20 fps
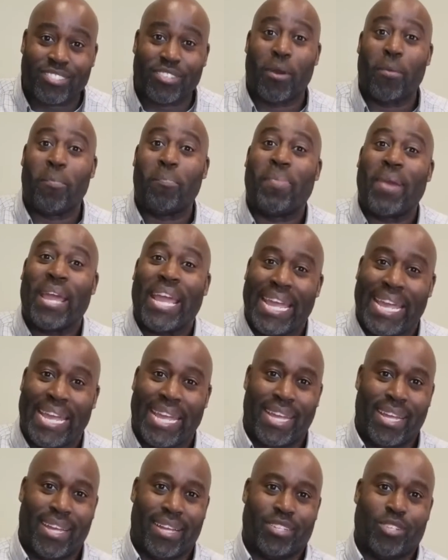or
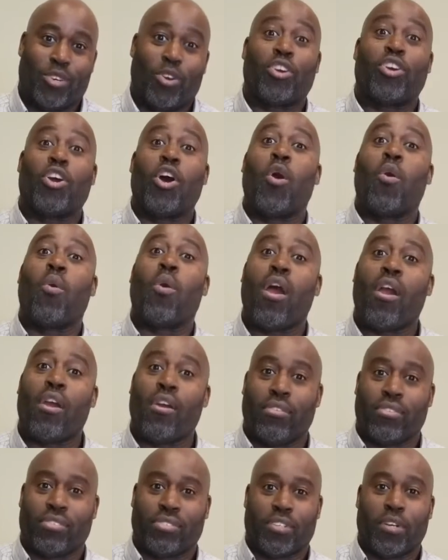beg or
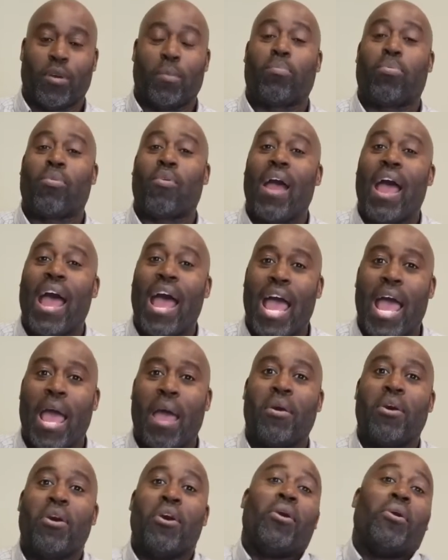coerced or
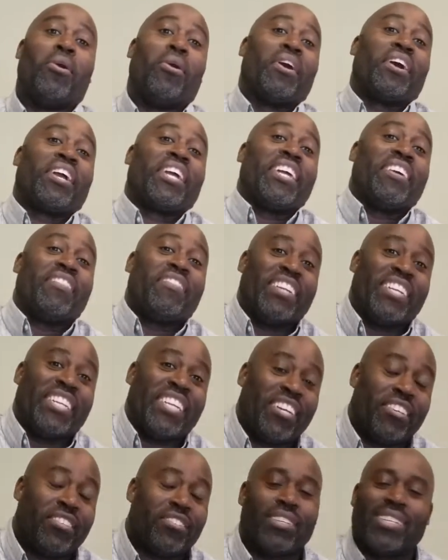bribed or given
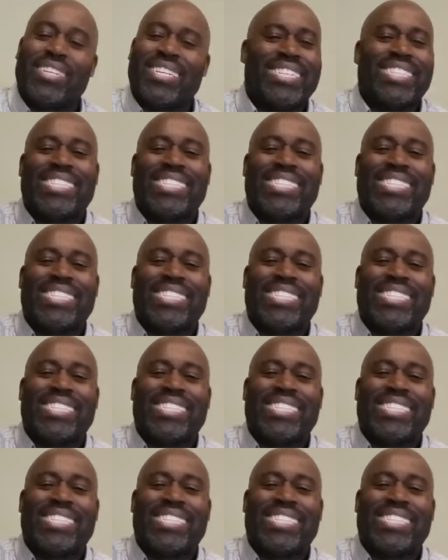this.